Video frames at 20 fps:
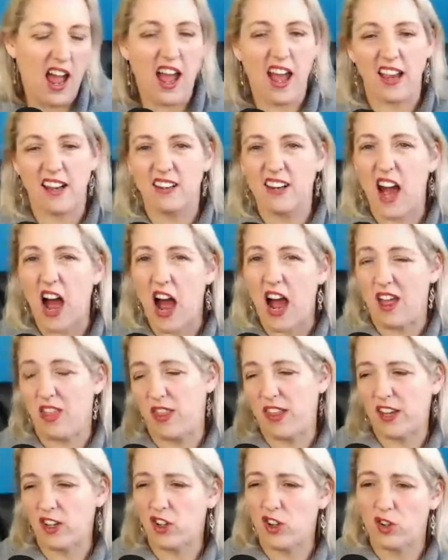And I
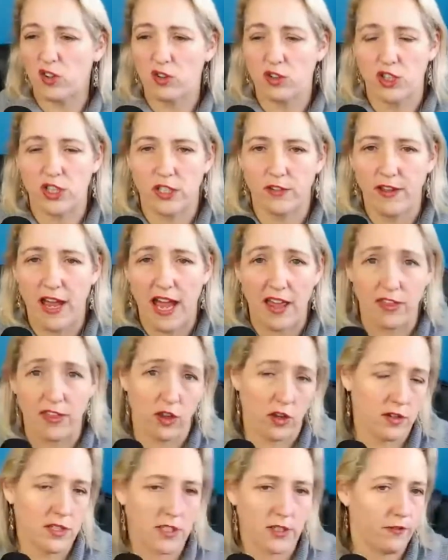think Google should have had
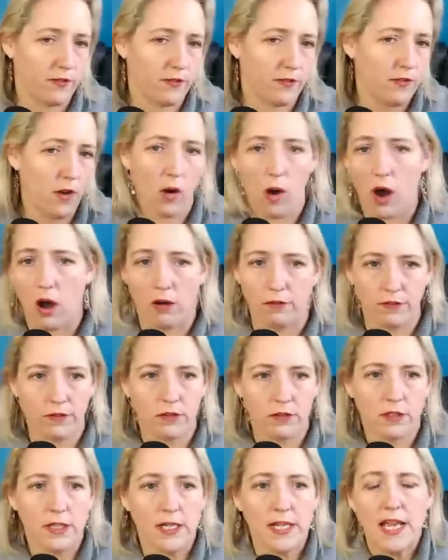those default
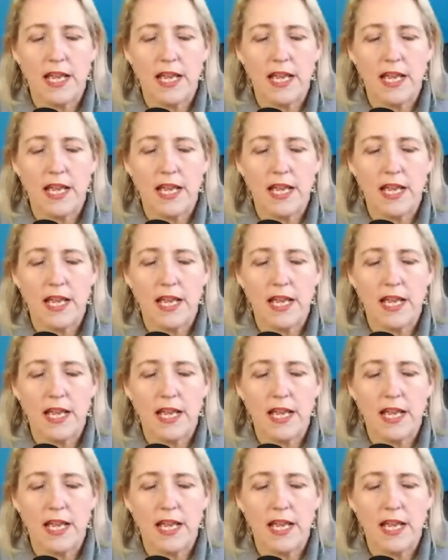off.